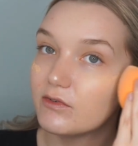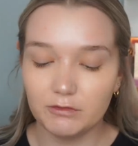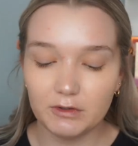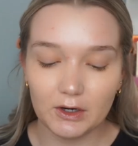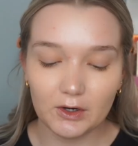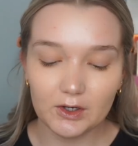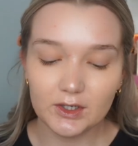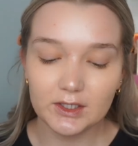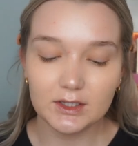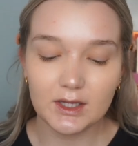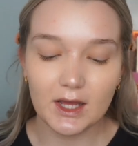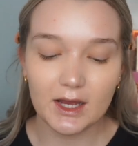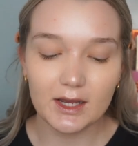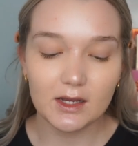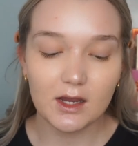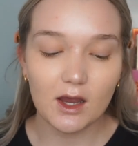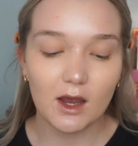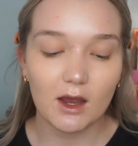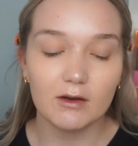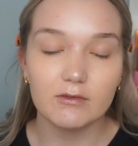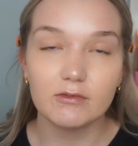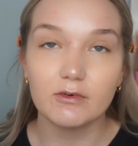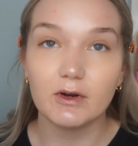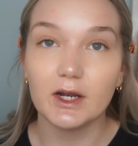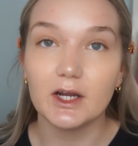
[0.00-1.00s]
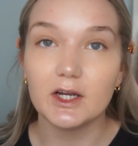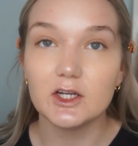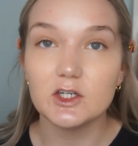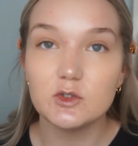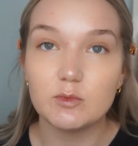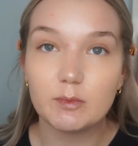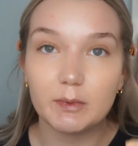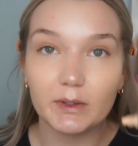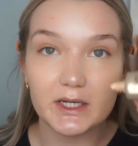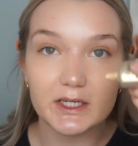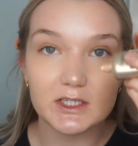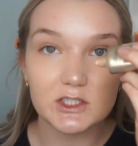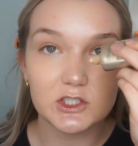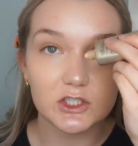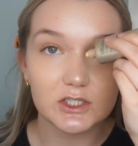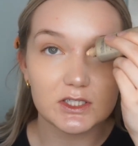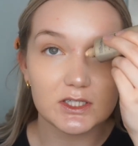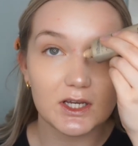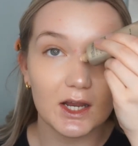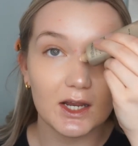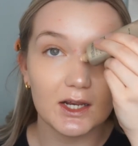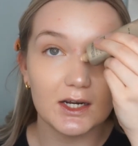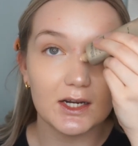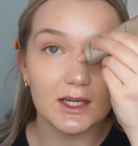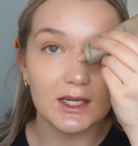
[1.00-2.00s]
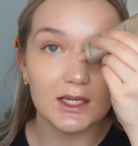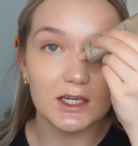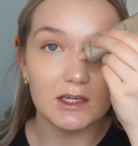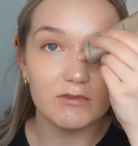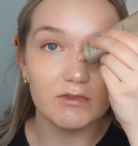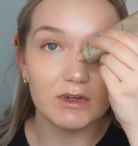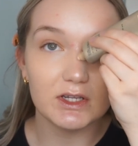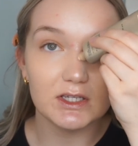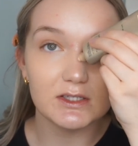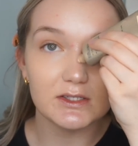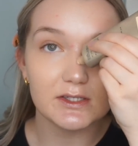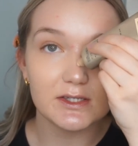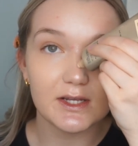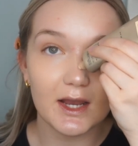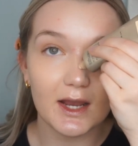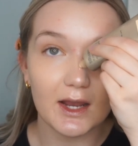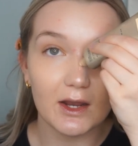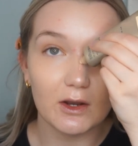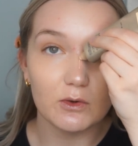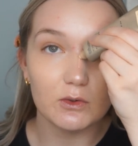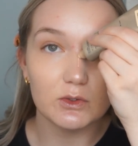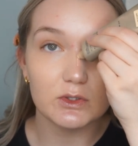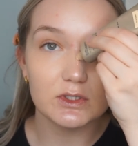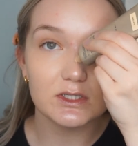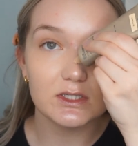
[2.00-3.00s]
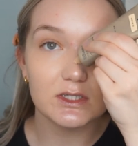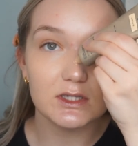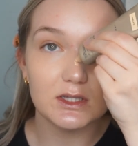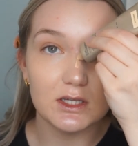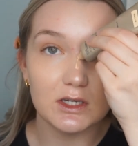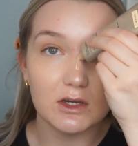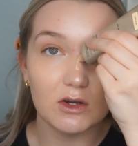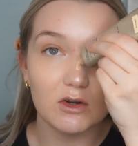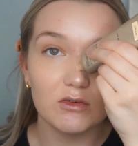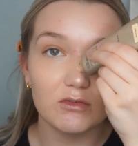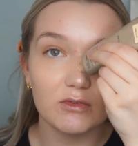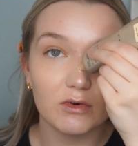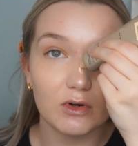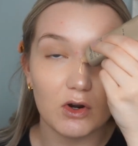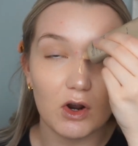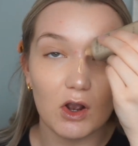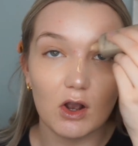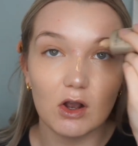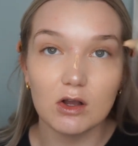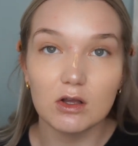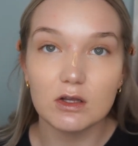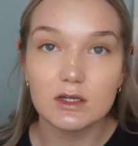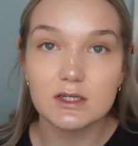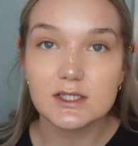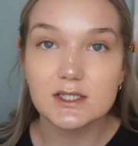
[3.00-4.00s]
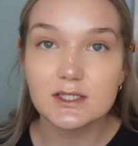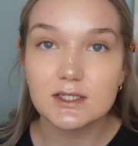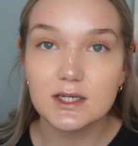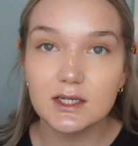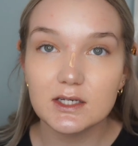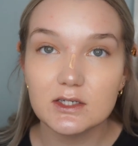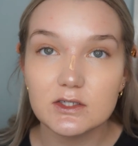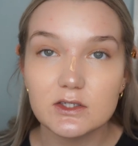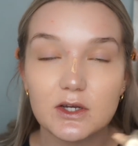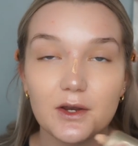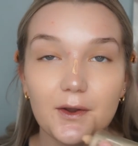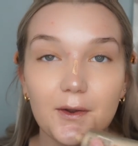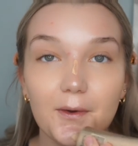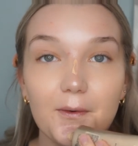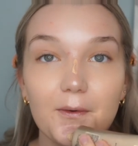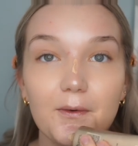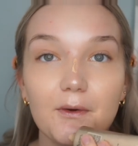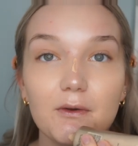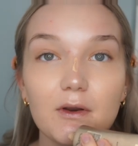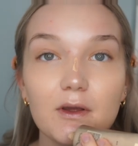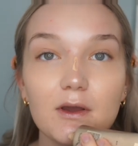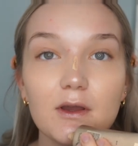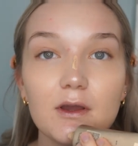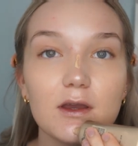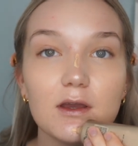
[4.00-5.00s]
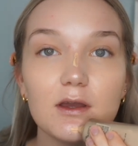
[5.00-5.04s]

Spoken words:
Very light coverage, but it just kind of evens out the overall skin tone